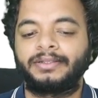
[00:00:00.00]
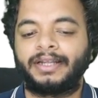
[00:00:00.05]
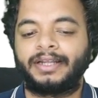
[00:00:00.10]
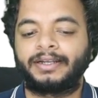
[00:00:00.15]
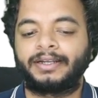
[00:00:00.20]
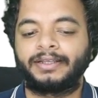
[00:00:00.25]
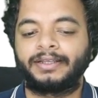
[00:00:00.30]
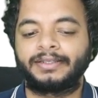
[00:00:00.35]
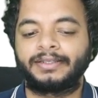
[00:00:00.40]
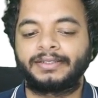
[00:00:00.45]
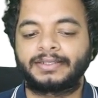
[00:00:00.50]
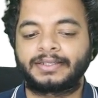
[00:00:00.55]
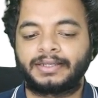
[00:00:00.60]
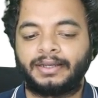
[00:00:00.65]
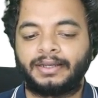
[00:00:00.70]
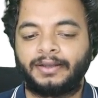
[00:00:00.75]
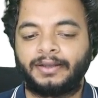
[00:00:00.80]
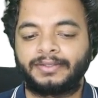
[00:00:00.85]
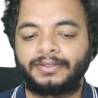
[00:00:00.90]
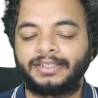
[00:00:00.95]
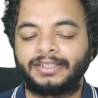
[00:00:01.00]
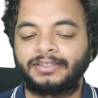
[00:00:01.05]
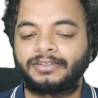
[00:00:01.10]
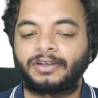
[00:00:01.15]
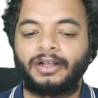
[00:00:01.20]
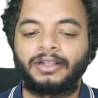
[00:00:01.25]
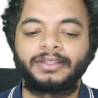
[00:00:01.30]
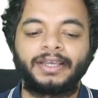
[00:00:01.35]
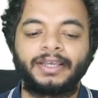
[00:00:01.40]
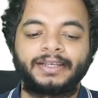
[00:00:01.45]
That is, since
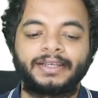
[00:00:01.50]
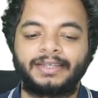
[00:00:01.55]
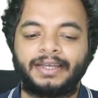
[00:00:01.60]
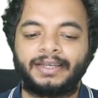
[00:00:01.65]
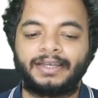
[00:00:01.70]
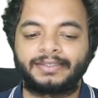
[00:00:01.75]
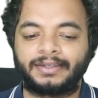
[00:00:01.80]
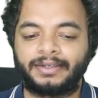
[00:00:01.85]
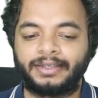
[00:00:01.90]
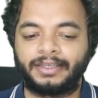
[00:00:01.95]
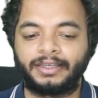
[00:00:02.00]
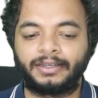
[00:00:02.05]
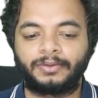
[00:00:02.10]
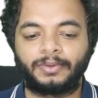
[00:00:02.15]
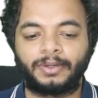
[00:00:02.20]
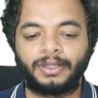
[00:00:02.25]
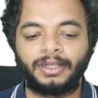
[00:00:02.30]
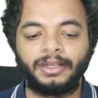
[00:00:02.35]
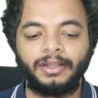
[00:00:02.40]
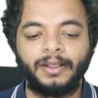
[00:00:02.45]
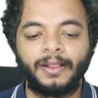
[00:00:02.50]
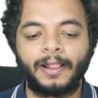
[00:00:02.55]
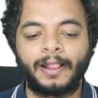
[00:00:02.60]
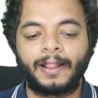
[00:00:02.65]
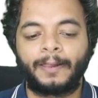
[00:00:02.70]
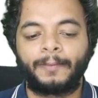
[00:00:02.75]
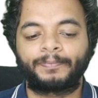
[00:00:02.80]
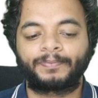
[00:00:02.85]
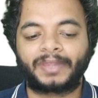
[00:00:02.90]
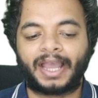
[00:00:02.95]
all the xi's are equal
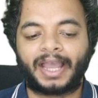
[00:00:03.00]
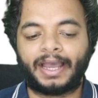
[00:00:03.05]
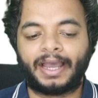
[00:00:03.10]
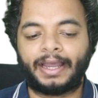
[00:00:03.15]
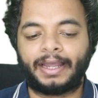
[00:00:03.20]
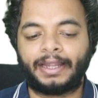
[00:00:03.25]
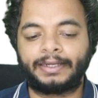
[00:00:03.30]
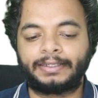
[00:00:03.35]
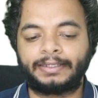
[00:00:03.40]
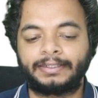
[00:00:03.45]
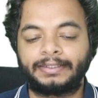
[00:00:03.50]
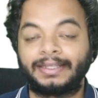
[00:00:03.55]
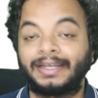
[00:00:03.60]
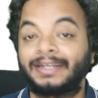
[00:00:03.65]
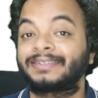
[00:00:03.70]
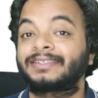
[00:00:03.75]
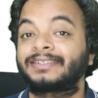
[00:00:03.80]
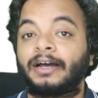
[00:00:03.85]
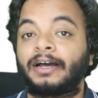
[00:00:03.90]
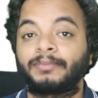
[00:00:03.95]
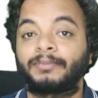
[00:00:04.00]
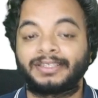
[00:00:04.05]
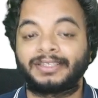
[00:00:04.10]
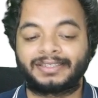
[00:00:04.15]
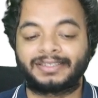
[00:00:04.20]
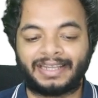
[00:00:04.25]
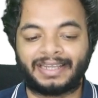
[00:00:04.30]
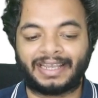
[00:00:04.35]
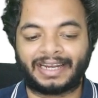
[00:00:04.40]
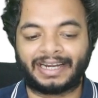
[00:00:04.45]
and their sum
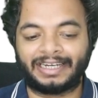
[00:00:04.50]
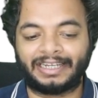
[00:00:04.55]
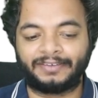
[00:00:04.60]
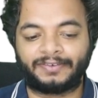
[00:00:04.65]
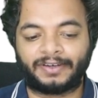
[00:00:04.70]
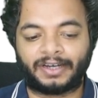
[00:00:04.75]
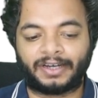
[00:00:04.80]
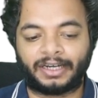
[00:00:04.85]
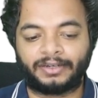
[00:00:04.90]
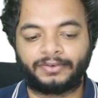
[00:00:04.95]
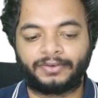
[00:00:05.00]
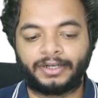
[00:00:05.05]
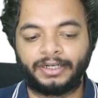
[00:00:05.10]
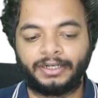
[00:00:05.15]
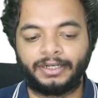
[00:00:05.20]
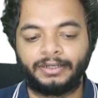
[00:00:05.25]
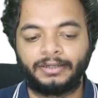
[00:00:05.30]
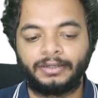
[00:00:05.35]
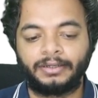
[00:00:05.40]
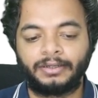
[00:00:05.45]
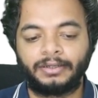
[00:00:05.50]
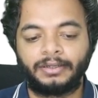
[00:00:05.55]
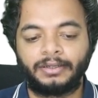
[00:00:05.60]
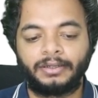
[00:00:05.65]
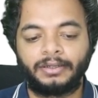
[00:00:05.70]
is negative 100,